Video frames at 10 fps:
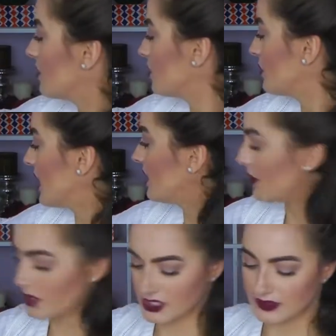probably reply to
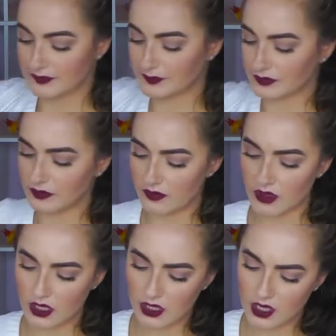that person.
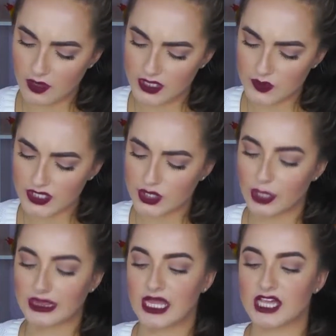This one is
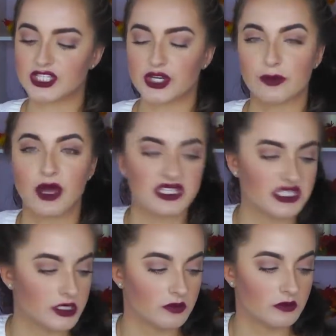called Lust or
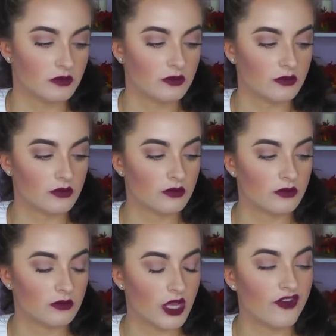Must.
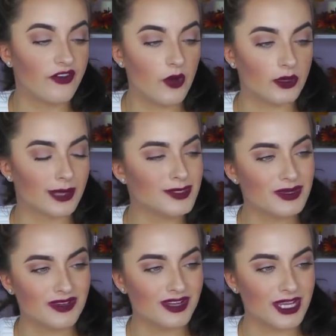Phone, I'm
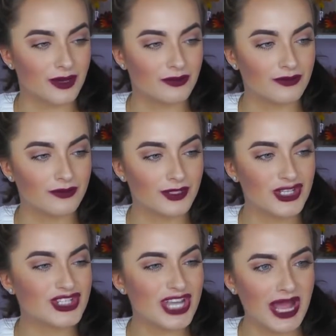doing a video.
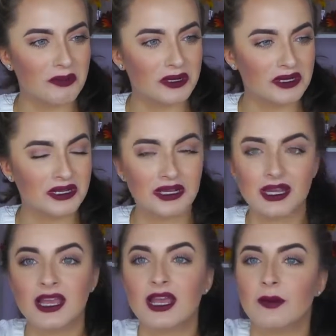Shut up.
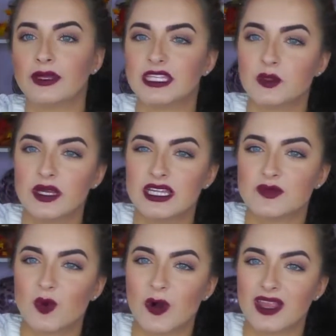But this one is
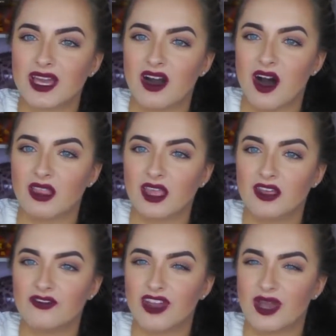more like
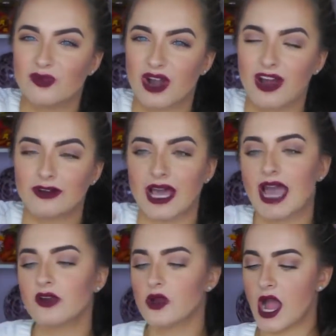olive and brown.
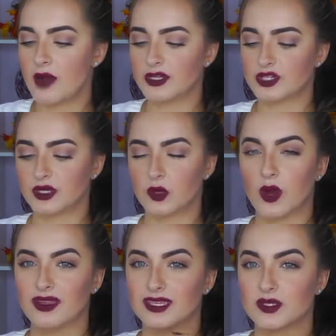I don't know how much I'm going to
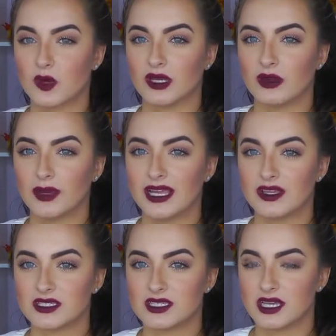wear this one on my
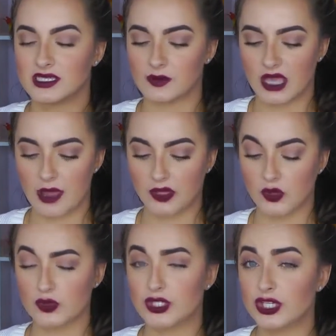nails. It's not something I'm
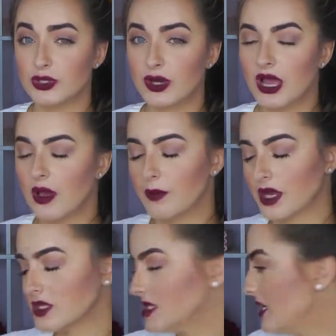used to, but
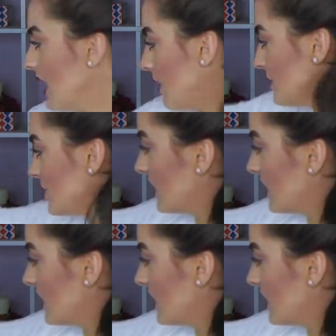I'll see how much